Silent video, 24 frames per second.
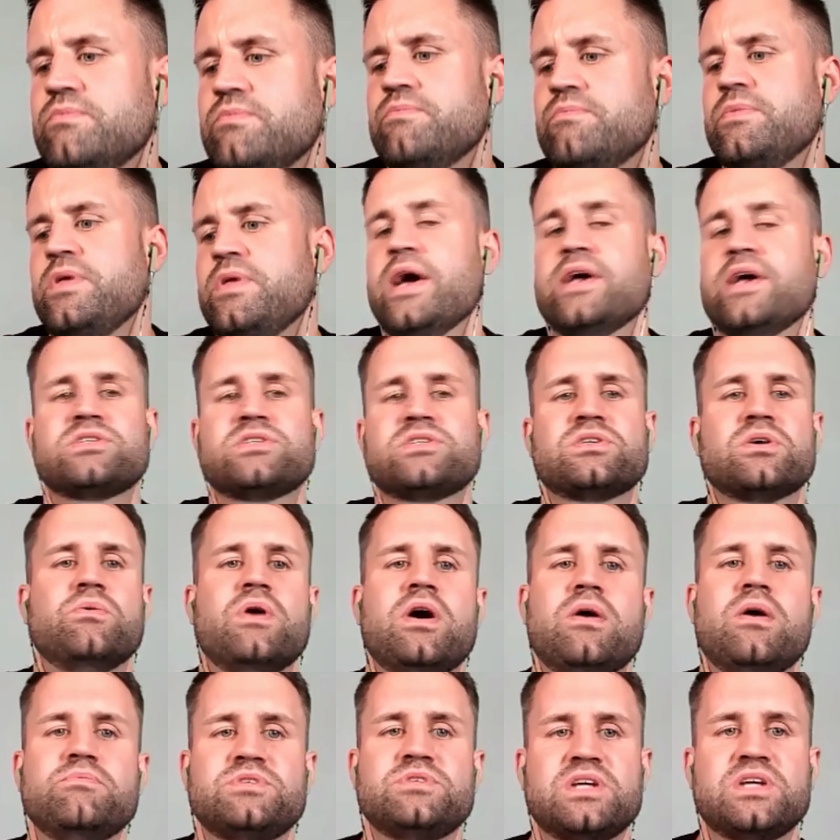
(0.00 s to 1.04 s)
Yeah,
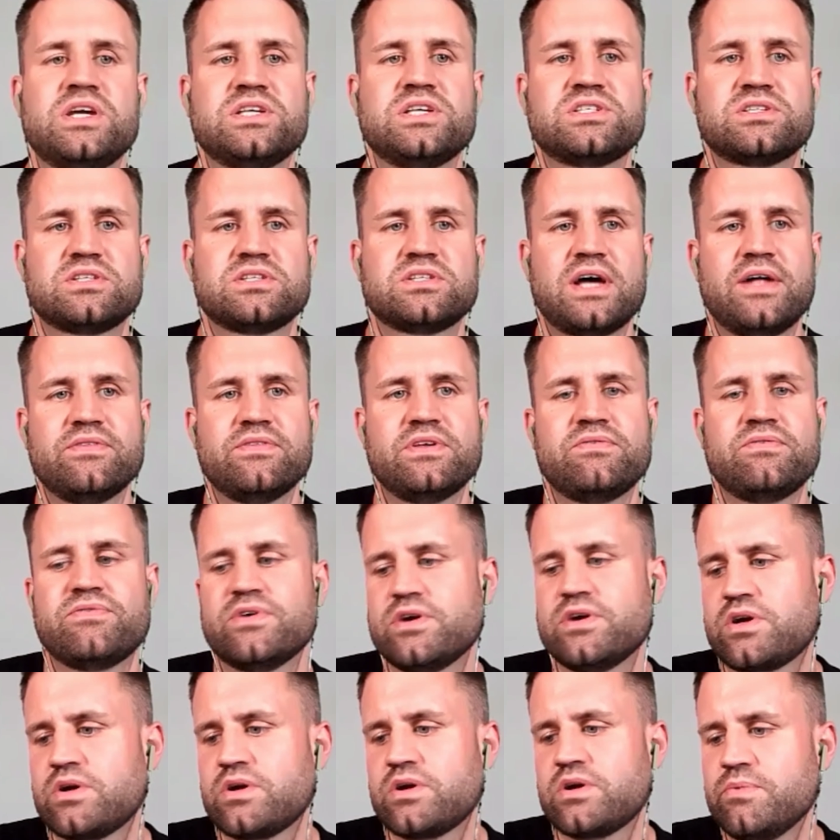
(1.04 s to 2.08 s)
so cheers, Andy, for
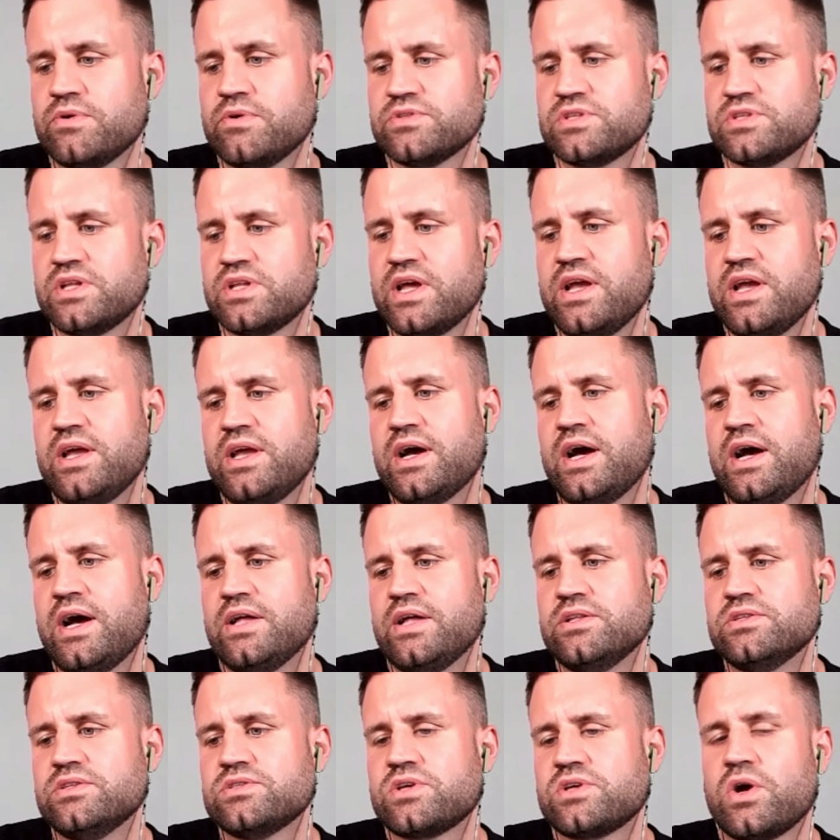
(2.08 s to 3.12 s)
coming on today.
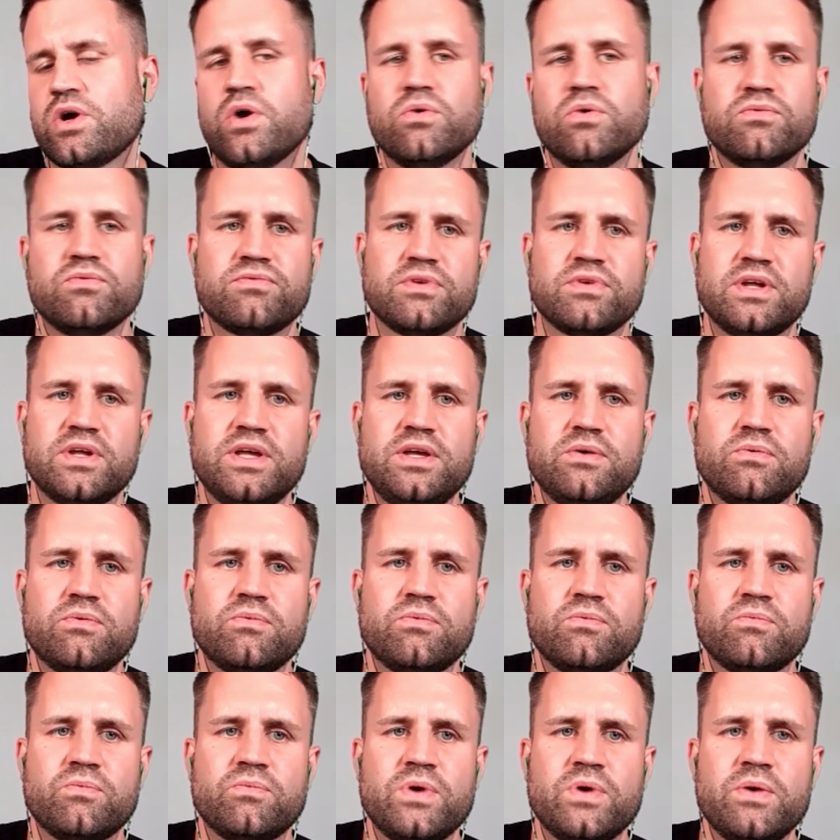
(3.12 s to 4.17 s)
And hopefully
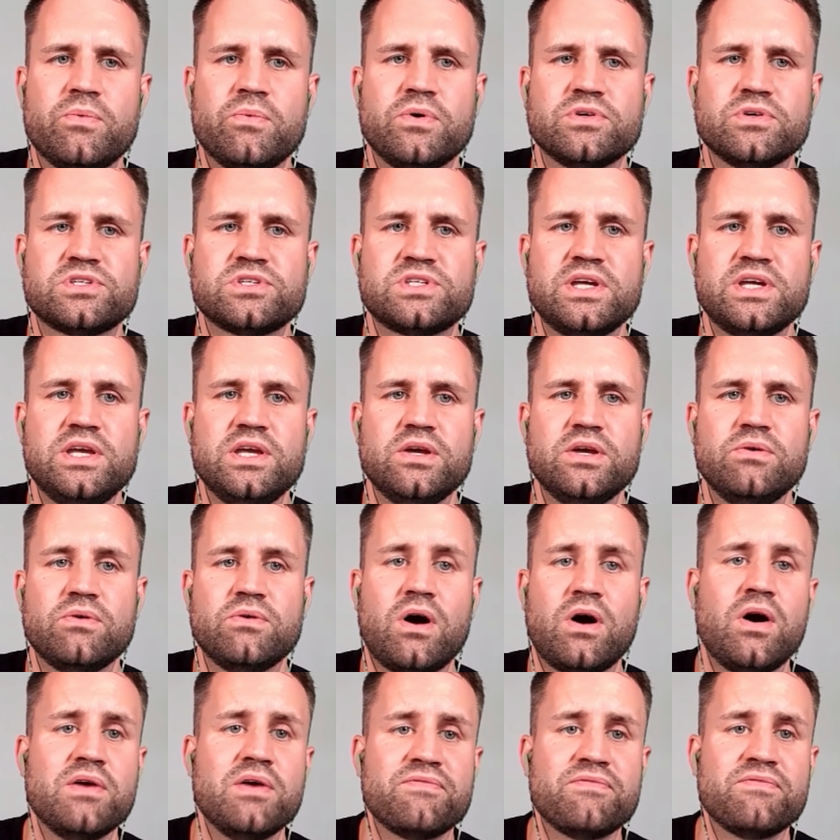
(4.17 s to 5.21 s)
we will see you.
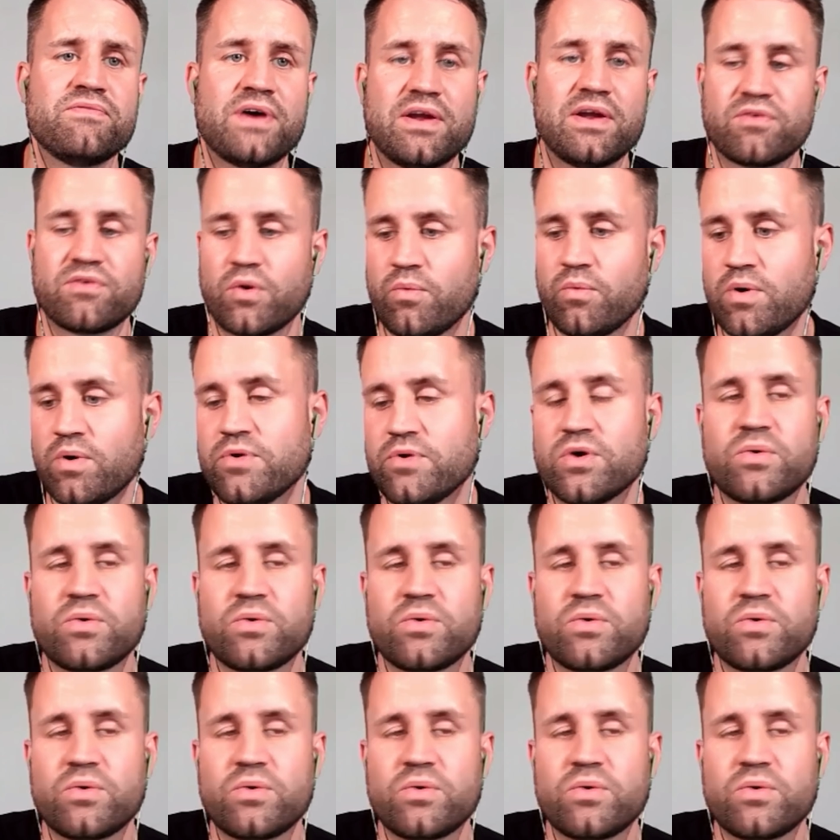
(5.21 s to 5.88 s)
Oh, in fact, I've got one more